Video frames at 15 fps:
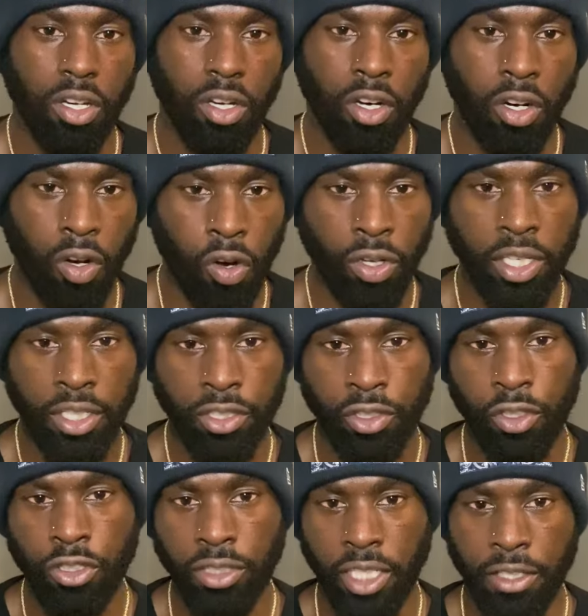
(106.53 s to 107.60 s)
are only the
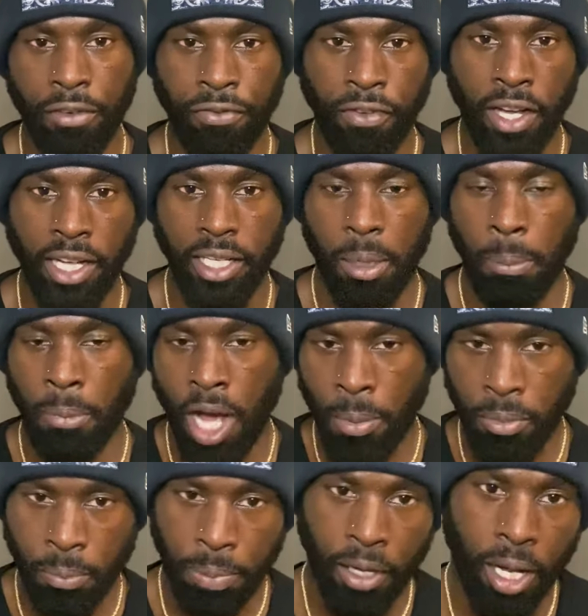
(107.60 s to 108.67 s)
shoes that you find at mom
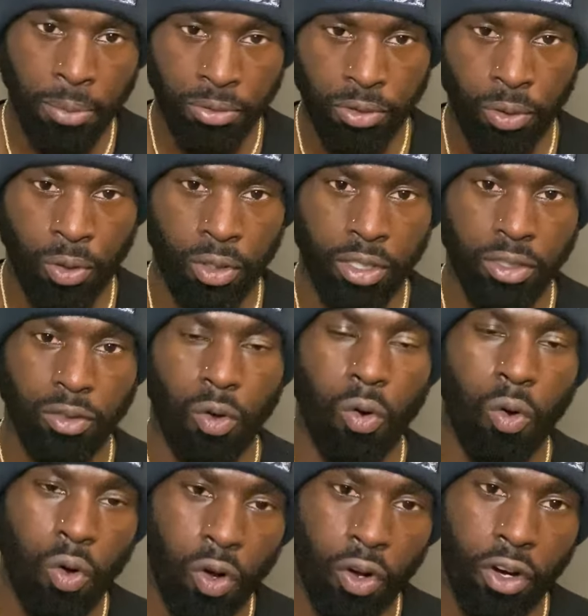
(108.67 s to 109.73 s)
and pop stores
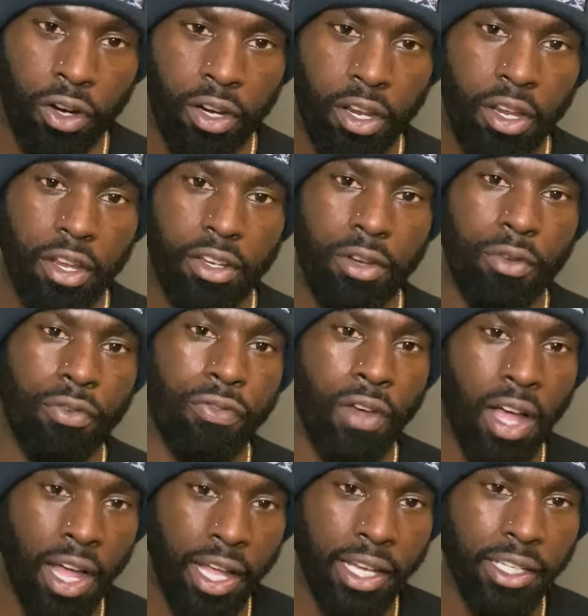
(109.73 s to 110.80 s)
or you
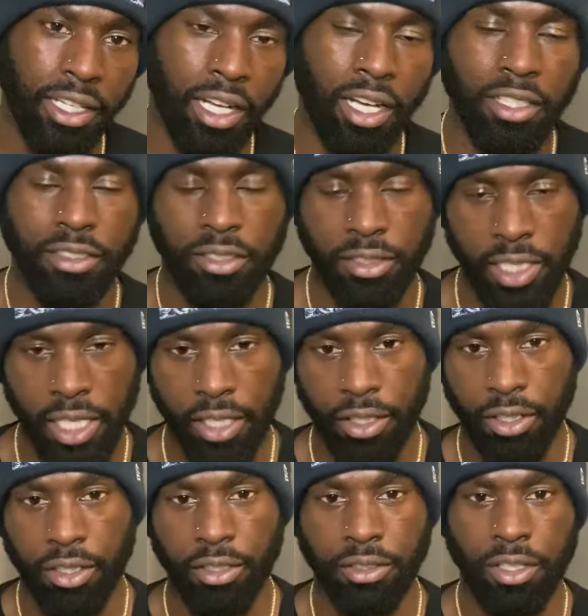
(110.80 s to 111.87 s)
find on
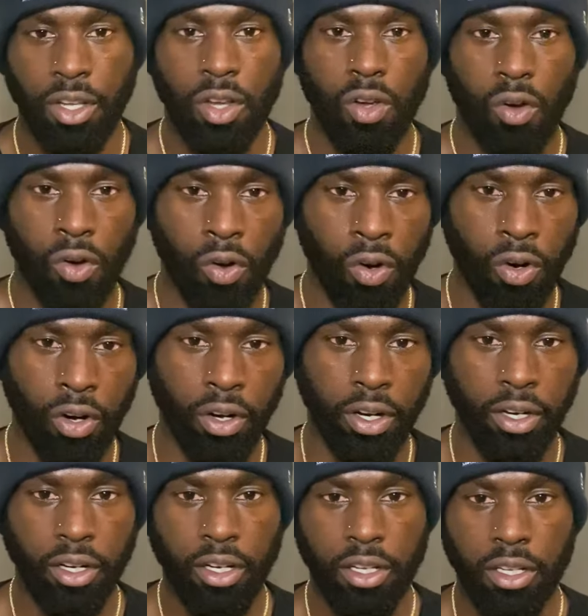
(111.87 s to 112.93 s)
SNKRS
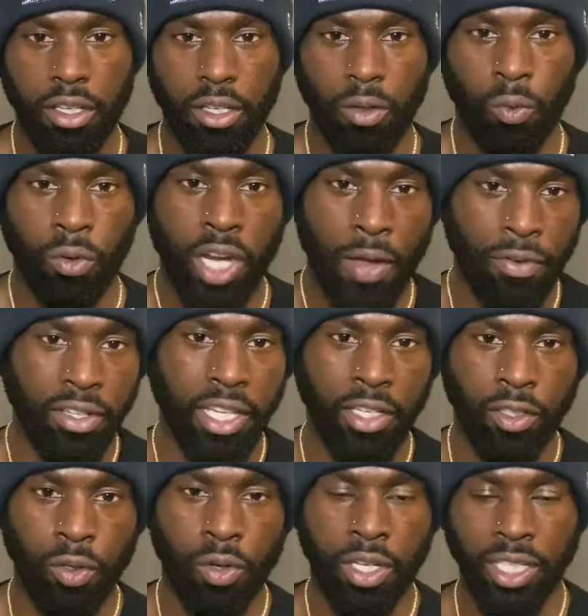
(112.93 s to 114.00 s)
or whenever they
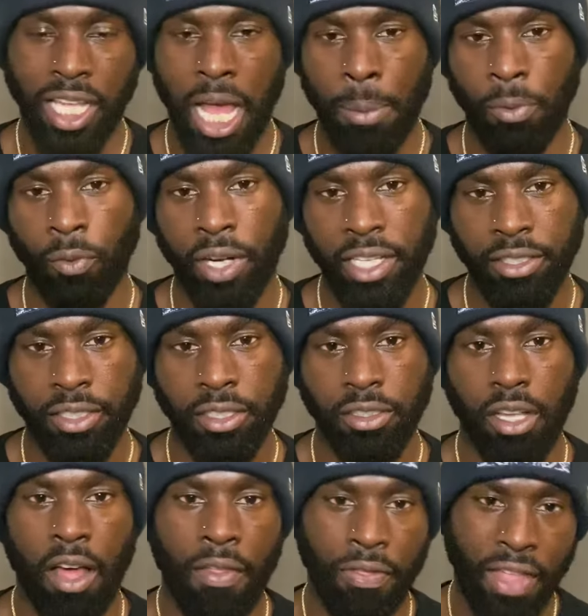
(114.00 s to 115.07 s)
do collaborations
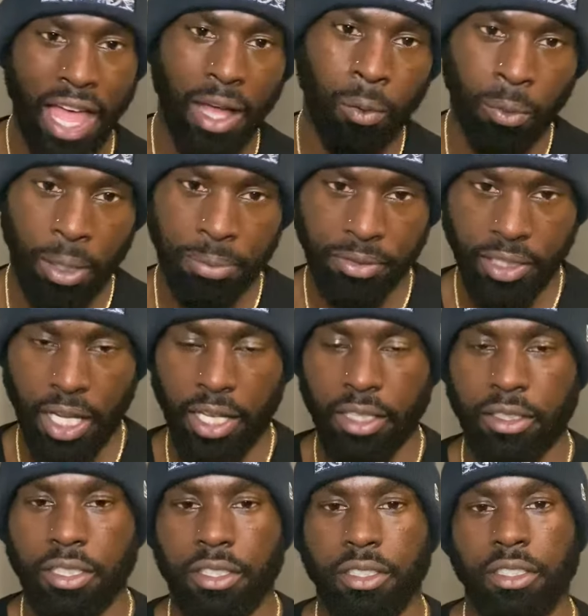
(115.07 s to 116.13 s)
on that
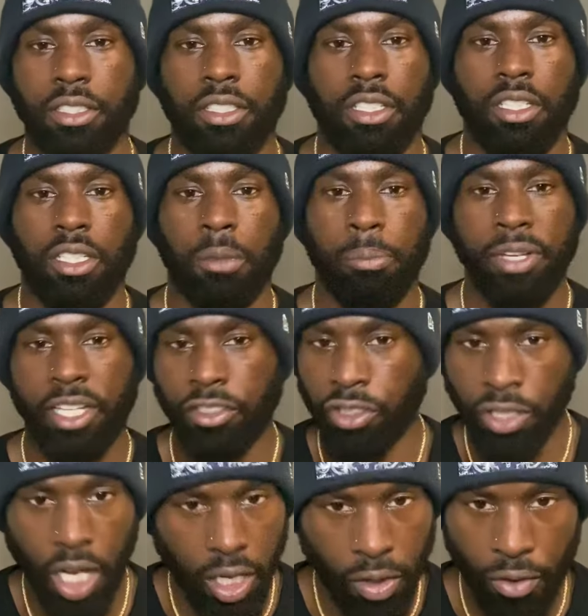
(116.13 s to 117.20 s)
website. Because you're
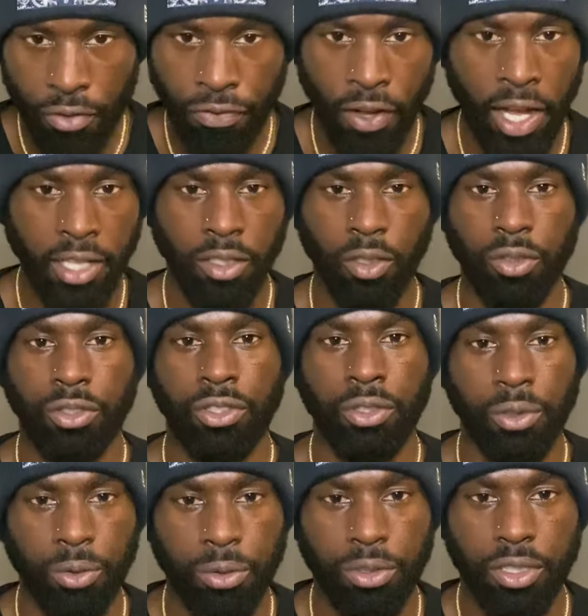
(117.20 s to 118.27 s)
not going to find those
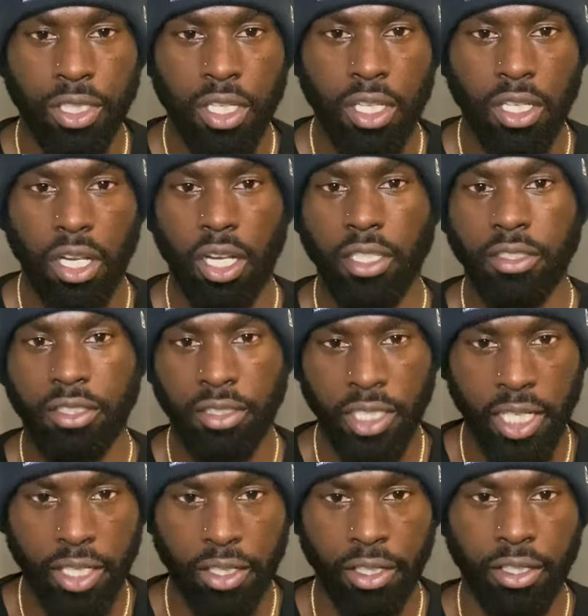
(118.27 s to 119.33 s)
shoes on
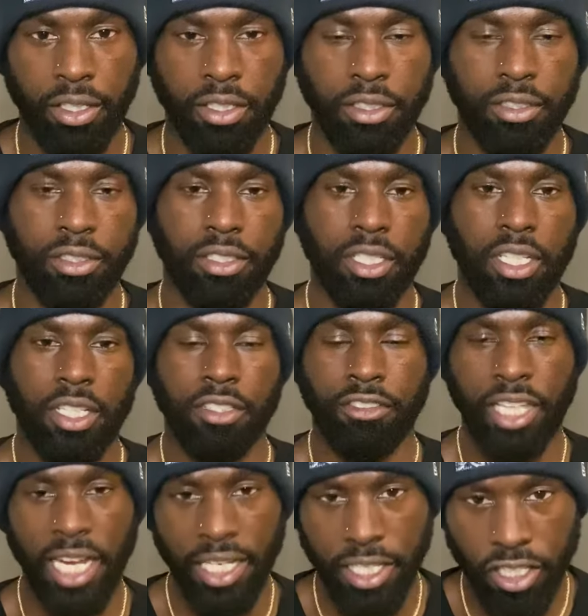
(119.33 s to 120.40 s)
sneakers,
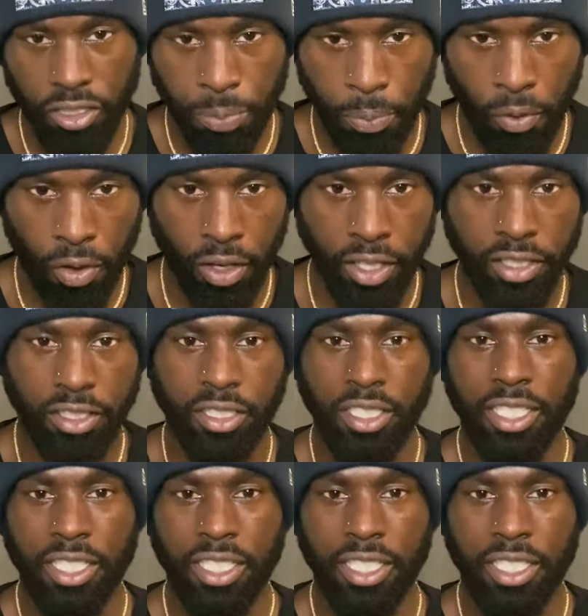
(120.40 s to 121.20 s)
JD Sports,